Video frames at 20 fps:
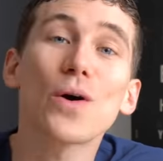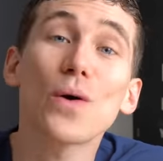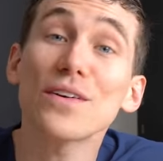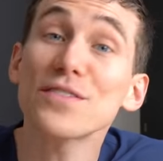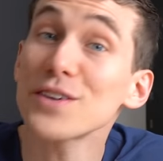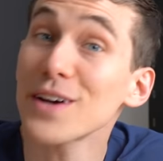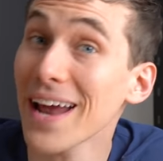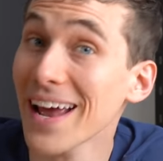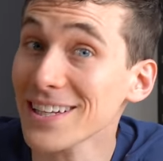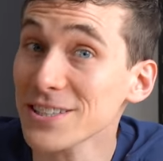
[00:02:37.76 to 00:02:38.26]

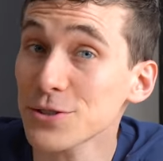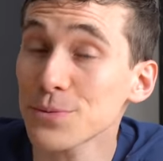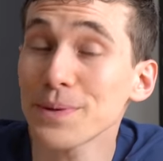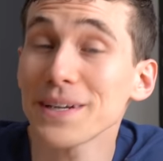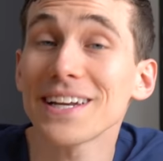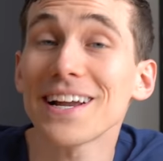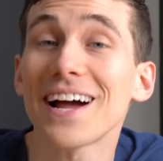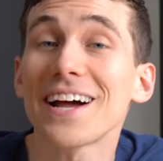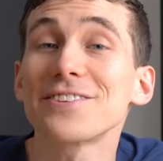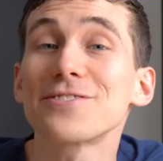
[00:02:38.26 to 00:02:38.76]
However,
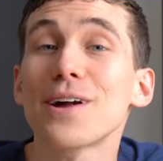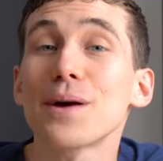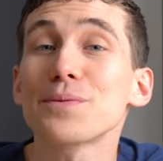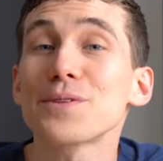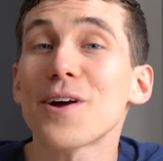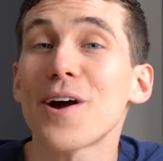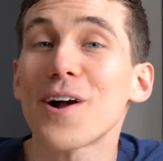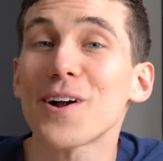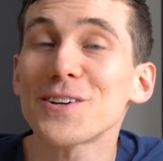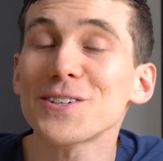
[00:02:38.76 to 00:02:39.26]
atropine eye
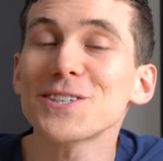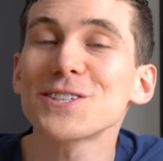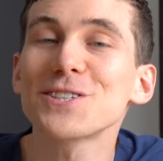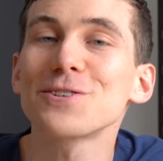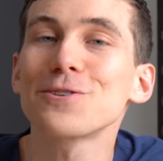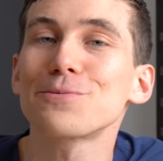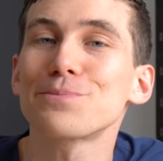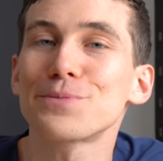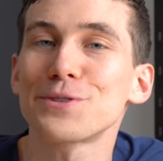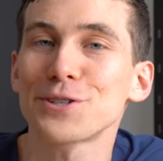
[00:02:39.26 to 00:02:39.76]
drops are
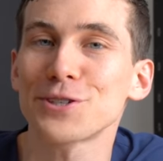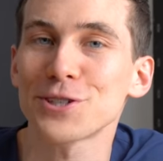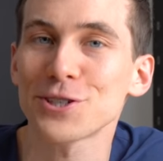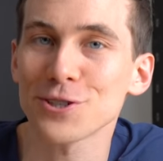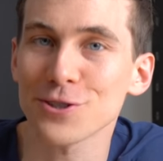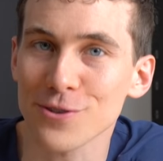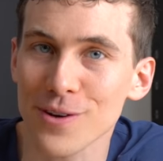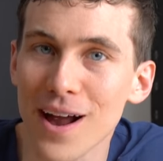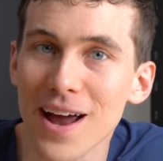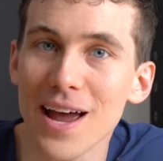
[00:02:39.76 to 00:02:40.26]
still
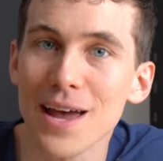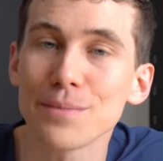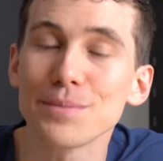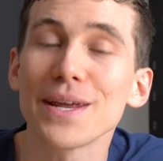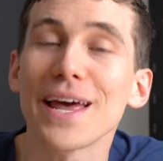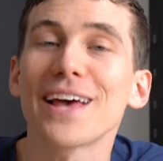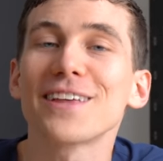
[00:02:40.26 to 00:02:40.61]
prescribed